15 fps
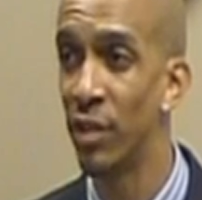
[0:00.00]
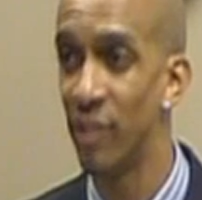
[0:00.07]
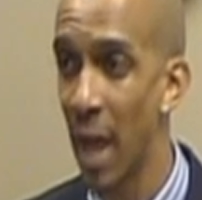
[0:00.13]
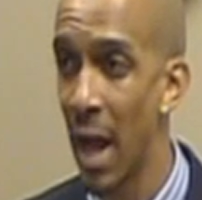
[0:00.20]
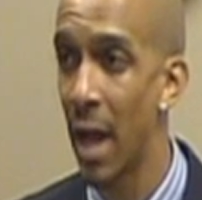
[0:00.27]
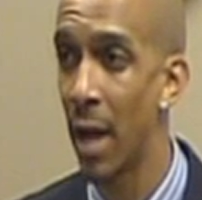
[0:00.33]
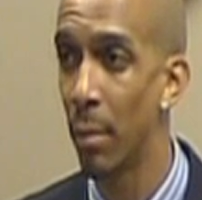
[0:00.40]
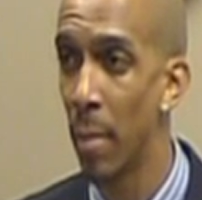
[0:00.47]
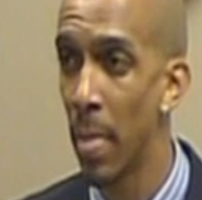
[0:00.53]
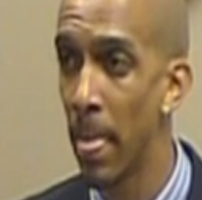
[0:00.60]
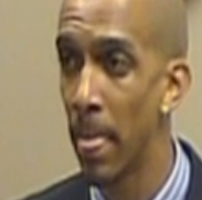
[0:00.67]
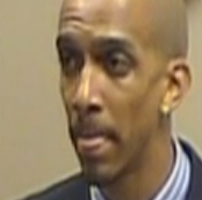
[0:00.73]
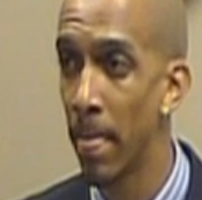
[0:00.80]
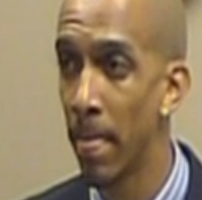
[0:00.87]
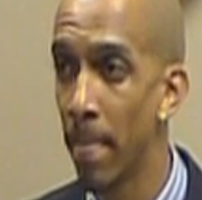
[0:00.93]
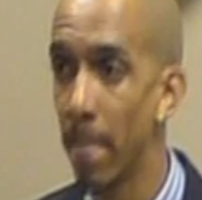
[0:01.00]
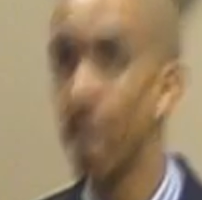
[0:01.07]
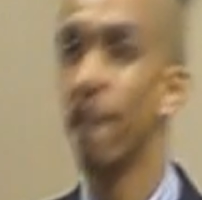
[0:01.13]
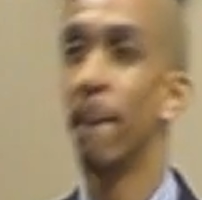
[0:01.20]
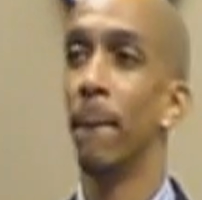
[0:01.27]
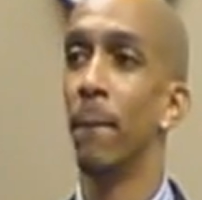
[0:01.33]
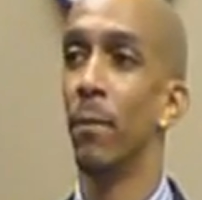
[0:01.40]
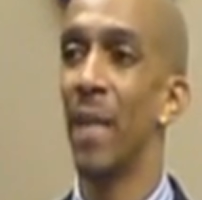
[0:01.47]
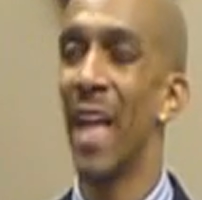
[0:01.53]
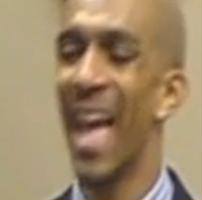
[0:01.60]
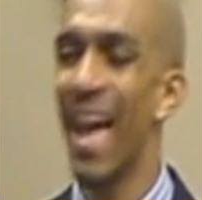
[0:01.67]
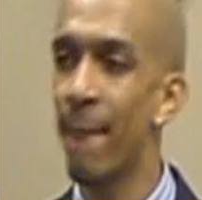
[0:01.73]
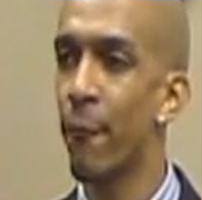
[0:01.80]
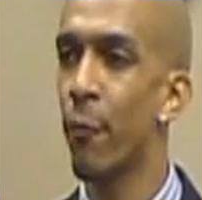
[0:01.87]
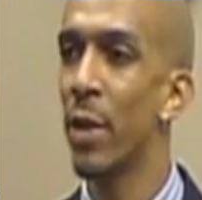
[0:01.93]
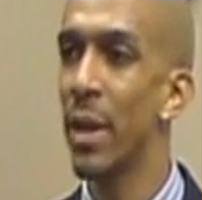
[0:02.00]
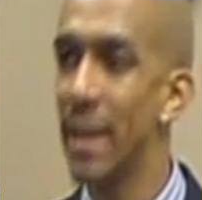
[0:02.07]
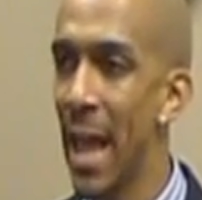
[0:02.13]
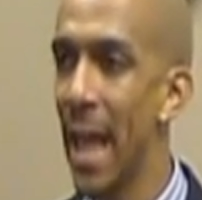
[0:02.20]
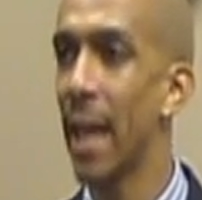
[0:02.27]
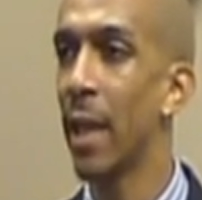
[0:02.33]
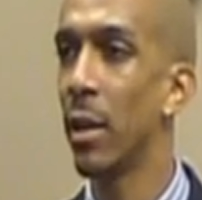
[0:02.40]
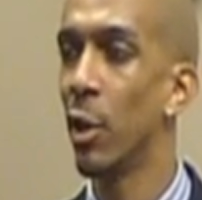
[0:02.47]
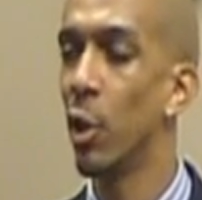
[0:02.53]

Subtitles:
job, every day